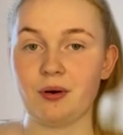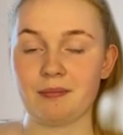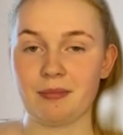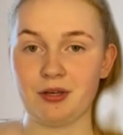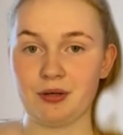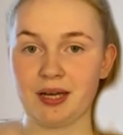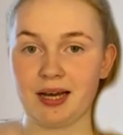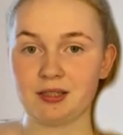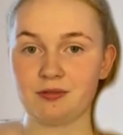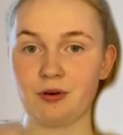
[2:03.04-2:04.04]
A O and my U C
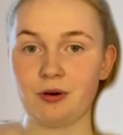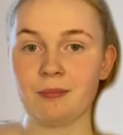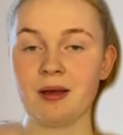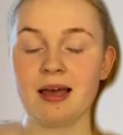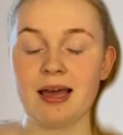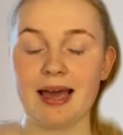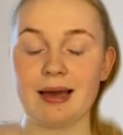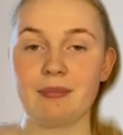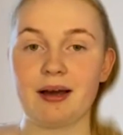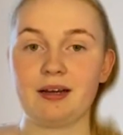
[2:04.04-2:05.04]
A S form.
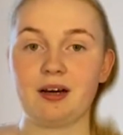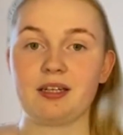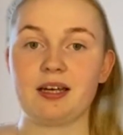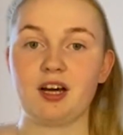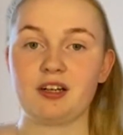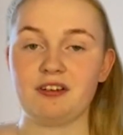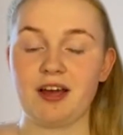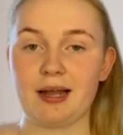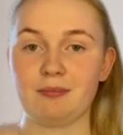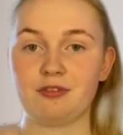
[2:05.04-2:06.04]
Um, I got a lot of
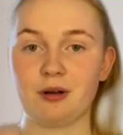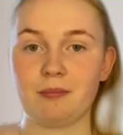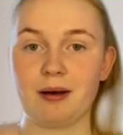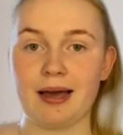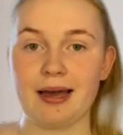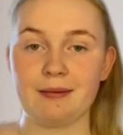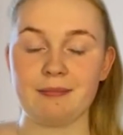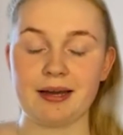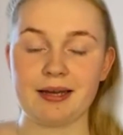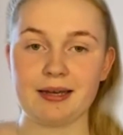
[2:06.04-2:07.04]
help from uh,
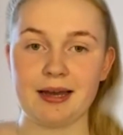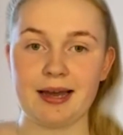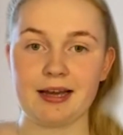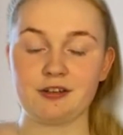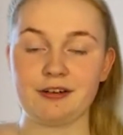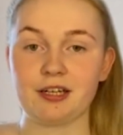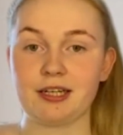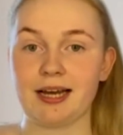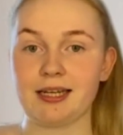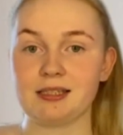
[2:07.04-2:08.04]
my uh, career
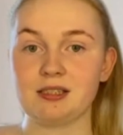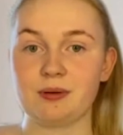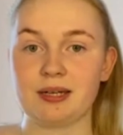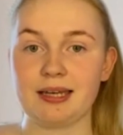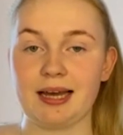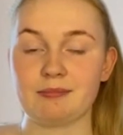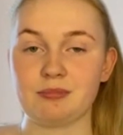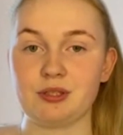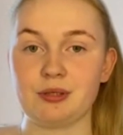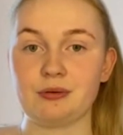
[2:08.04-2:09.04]
guidance when it
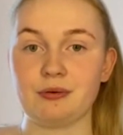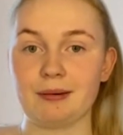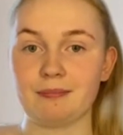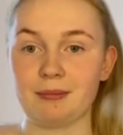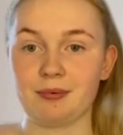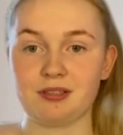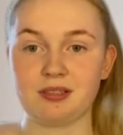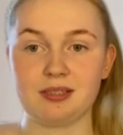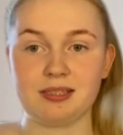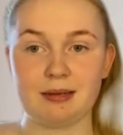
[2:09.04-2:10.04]
came to writing my
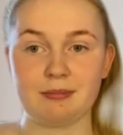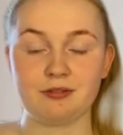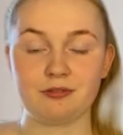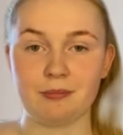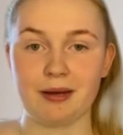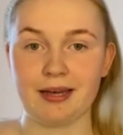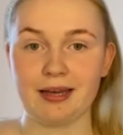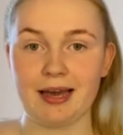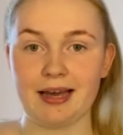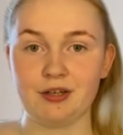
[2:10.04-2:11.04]
personal statement for
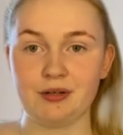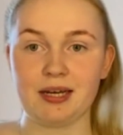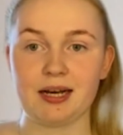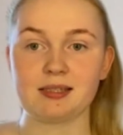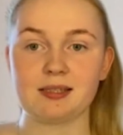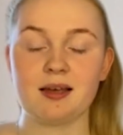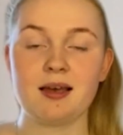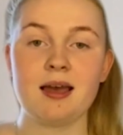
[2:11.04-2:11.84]
my uh, U C A S.